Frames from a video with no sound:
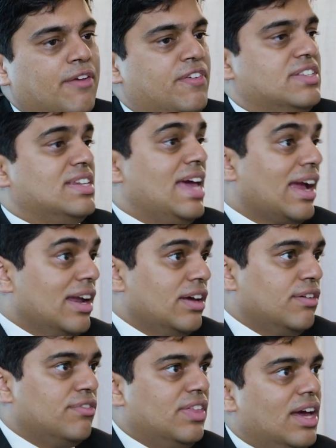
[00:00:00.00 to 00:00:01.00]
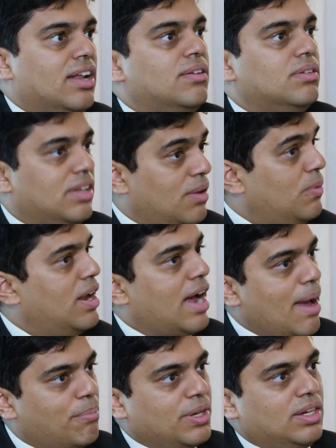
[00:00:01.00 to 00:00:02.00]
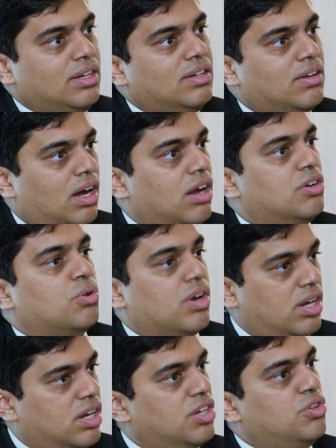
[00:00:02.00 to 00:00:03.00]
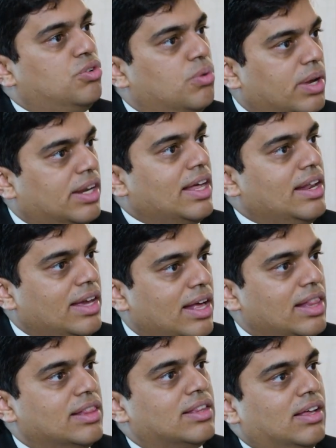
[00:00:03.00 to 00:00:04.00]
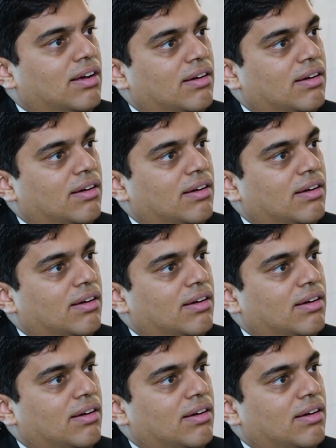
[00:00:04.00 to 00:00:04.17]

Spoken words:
If it's negative, then we're happy to continue doing telehealth